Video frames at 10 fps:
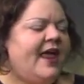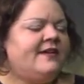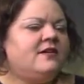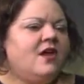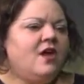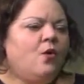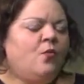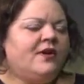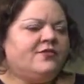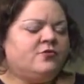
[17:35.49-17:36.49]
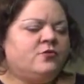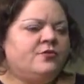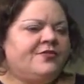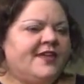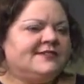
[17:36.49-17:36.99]
And one of the cool
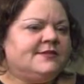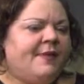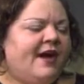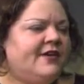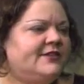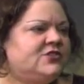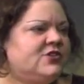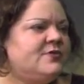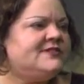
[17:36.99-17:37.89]
things about it too